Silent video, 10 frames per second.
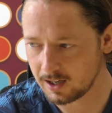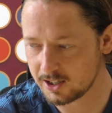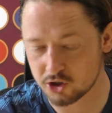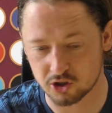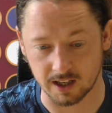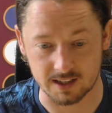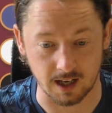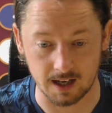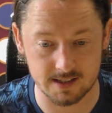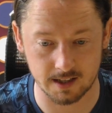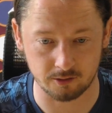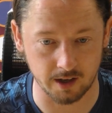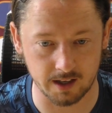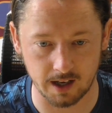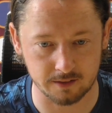It's just exciting,
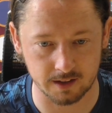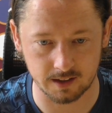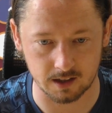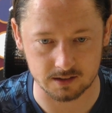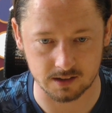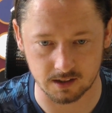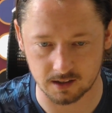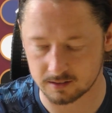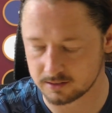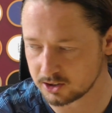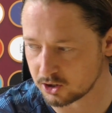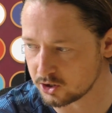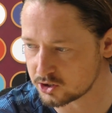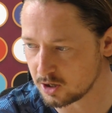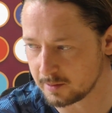really. I think that's you
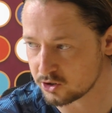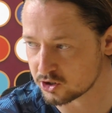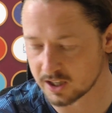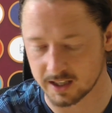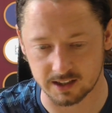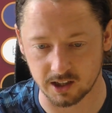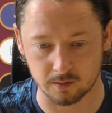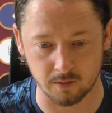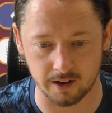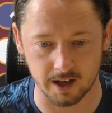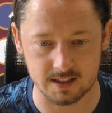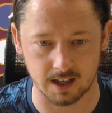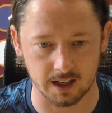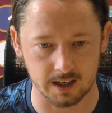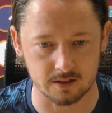could determine it just saying it's very
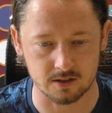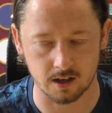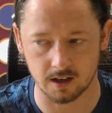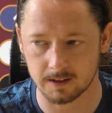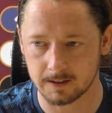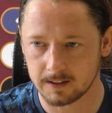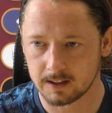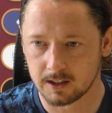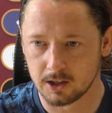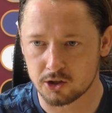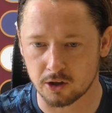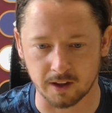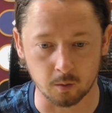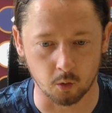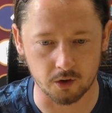exciting to
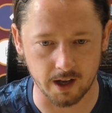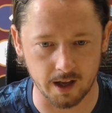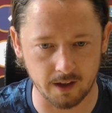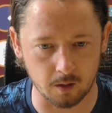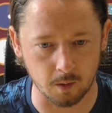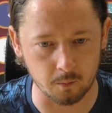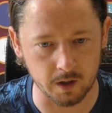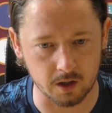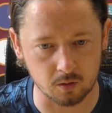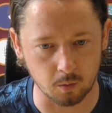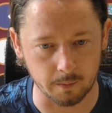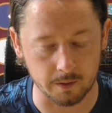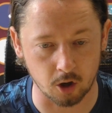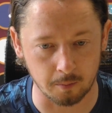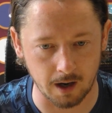think one day that when we
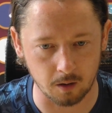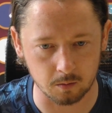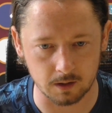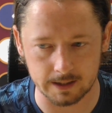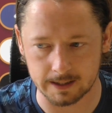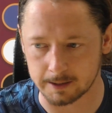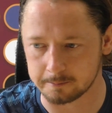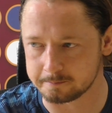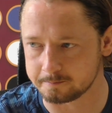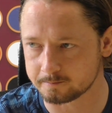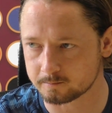come out, there's